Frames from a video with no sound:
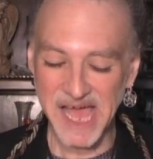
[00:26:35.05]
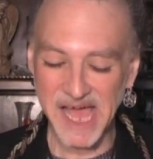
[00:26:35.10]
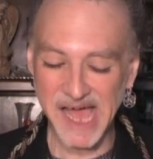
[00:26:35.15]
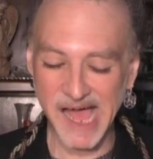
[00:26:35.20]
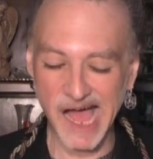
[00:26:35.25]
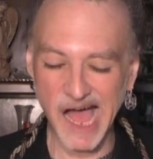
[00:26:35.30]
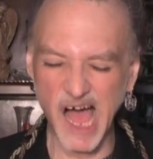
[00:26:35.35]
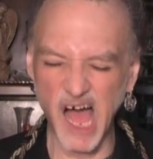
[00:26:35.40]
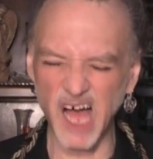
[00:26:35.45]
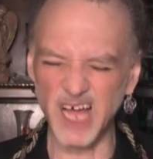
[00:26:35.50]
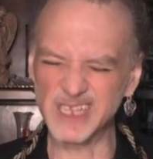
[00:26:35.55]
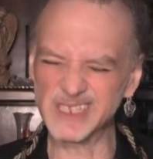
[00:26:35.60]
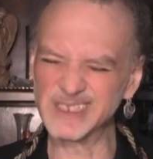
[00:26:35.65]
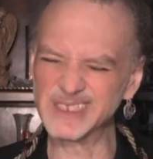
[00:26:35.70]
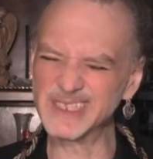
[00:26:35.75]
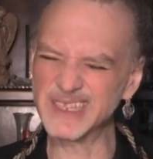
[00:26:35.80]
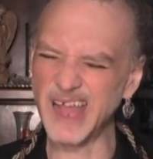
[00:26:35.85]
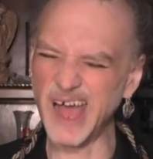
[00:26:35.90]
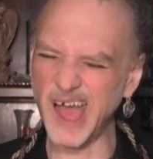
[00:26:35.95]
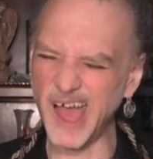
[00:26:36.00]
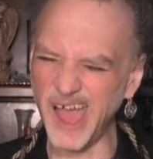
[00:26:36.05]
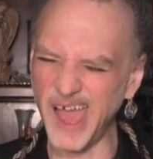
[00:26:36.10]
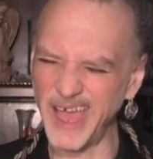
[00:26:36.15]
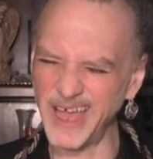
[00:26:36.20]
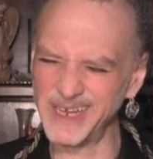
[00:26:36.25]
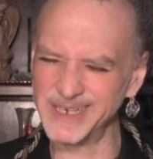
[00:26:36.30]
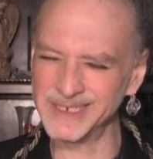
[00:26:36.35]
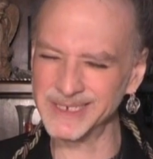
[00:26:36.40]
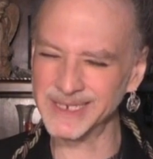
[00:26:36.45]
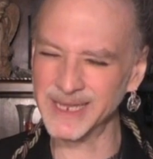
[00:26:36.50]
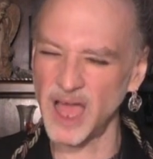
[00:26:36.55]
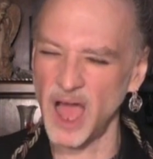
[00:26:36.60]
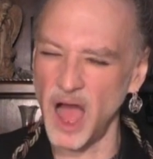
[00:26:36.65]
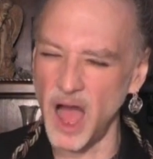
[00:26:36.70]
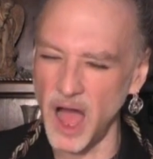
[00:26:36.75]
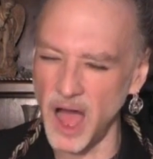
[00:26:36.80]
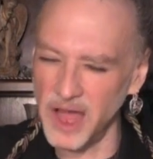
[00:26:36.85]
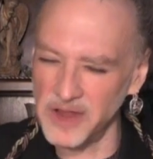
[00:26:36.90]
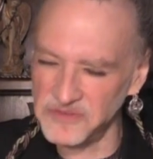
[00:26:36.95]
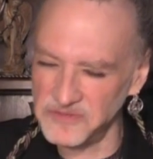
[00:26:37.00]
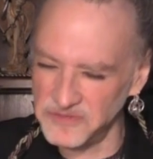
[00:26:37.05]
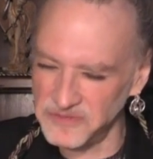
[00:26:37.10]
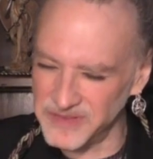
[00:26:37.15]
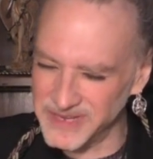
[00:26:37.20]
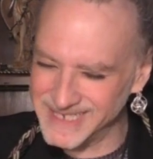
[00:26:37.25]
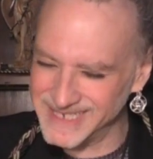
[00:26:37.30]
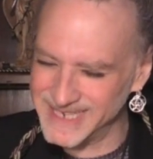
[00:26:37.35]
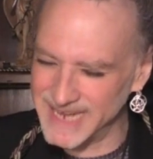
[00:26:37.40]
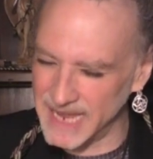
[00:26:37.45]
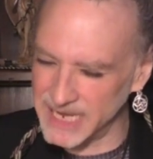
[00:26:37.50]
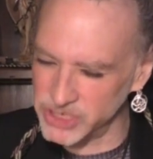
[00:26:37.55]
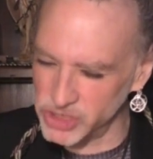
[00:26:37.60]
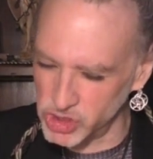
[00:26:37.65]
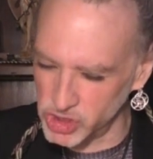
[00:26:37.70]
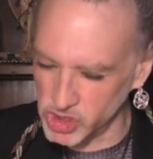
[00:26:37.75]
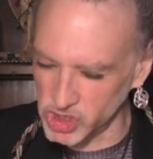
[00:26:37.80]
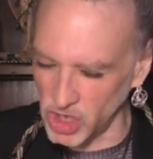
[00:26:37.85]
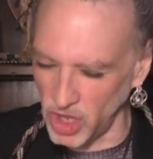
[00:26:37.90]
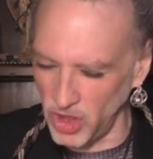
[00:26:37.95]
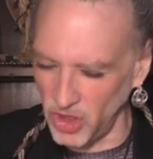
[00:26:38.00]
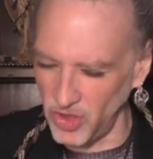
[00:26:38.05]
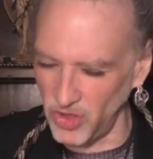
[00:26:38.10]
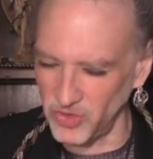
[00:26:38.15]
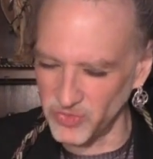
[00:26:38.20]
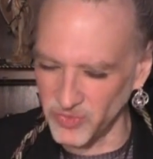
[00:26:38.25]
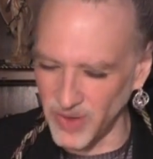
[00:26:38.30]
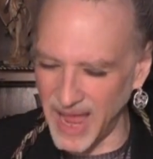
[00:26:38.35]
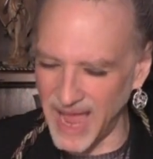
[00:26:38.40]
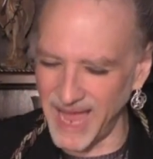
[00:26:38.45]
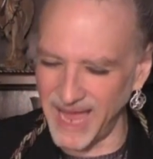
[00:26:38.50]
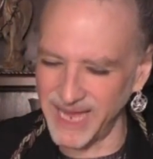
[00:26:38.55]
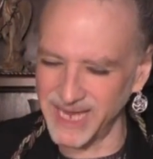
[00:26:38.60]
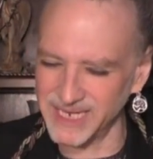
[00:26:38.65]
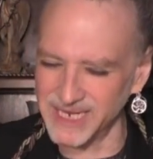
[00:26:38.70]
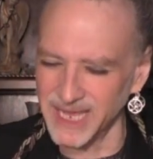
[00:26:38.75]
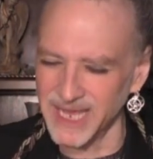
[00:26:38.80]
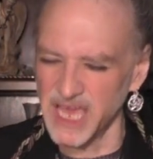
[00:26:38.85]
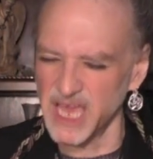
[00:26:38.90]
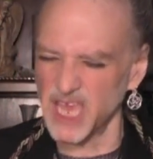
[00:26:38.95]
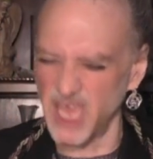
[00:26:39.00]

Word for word: uh, aligned, confidential, right?